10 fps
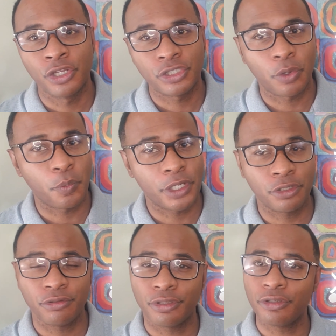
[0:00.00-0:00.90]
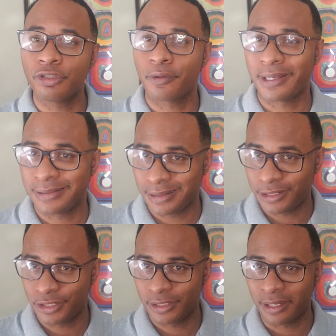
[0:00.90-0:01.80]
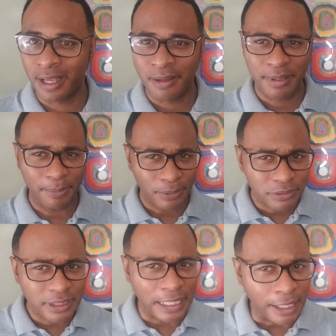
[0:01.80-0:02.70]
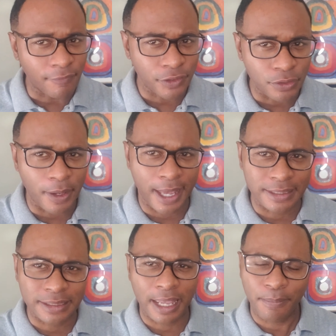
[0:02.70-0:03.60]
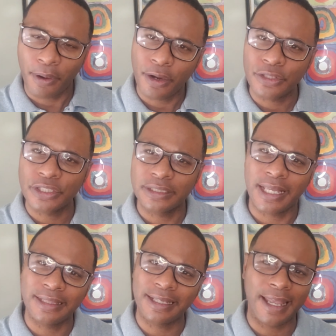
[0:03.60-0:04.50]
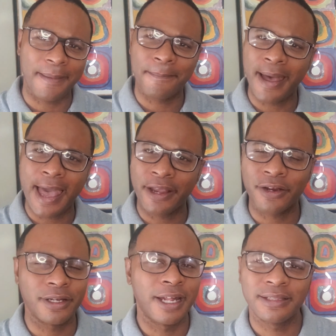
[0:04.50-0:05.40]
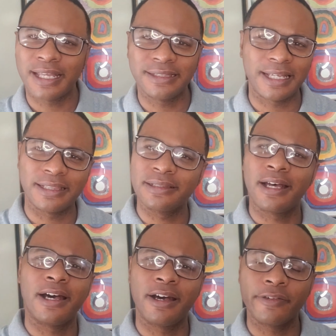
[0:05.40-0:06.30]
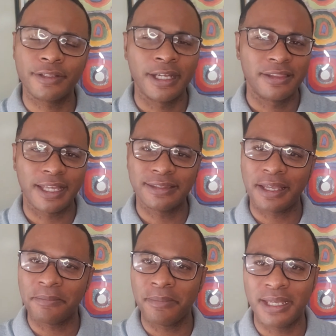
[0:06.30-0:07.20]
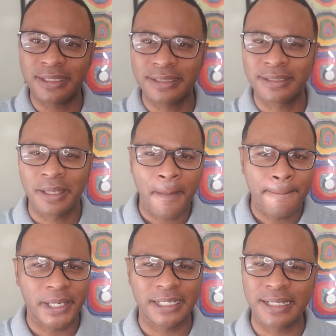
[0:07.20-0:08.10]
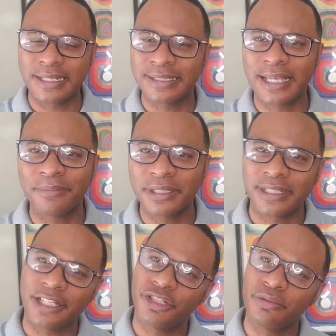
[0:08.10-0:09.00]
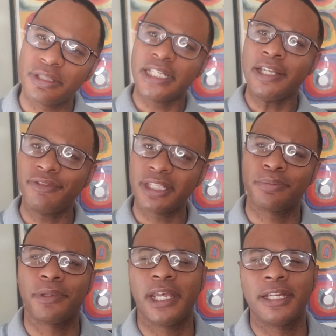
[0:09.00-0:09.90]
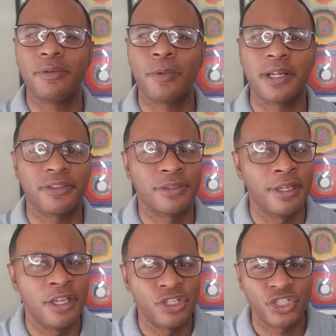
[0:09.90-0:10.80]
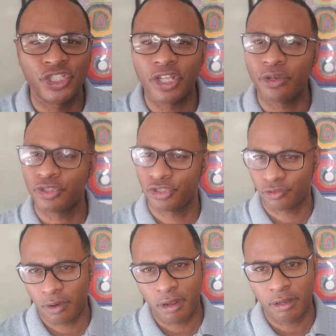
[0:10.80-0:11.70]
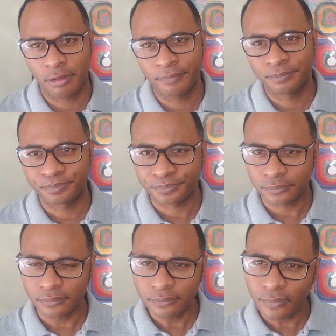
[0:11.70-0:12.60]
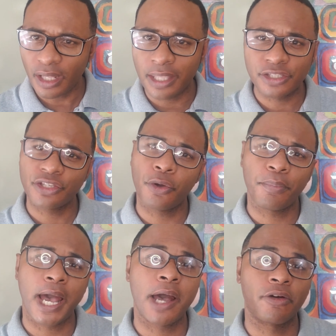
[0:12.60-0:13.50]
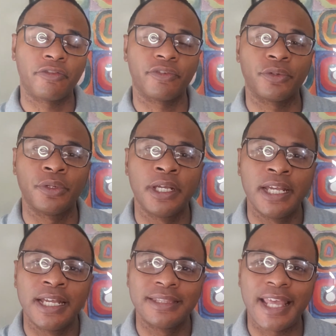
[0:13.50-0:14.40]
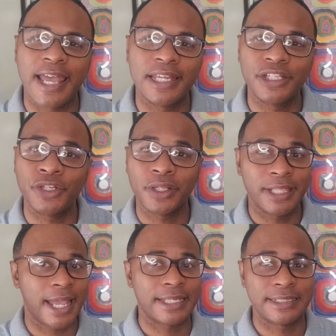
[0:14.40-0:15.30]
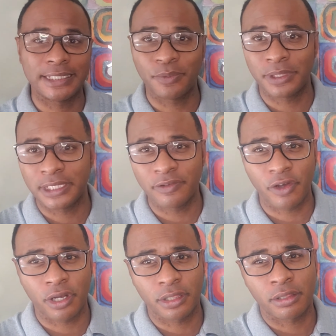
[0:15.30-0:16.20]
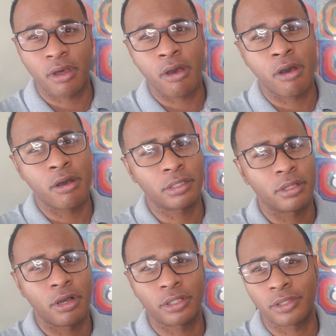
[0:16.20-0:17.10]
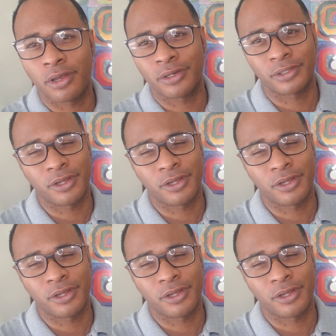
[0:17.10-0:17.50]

So when you do transition, people think of you as a person that they admired, that they loved, that they missed, but it is something that you leave this planet with so strong and so powerful that your legacy will live on long, long, long,